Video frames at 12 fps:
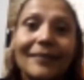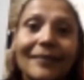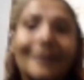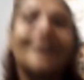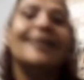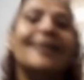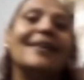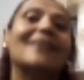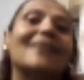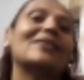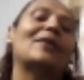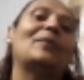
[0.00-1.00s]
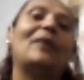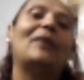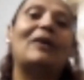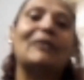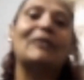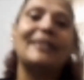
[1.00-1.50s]
It's like,
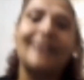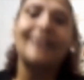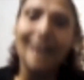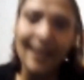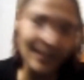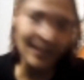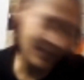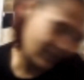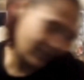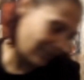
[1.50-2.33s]
well, yes.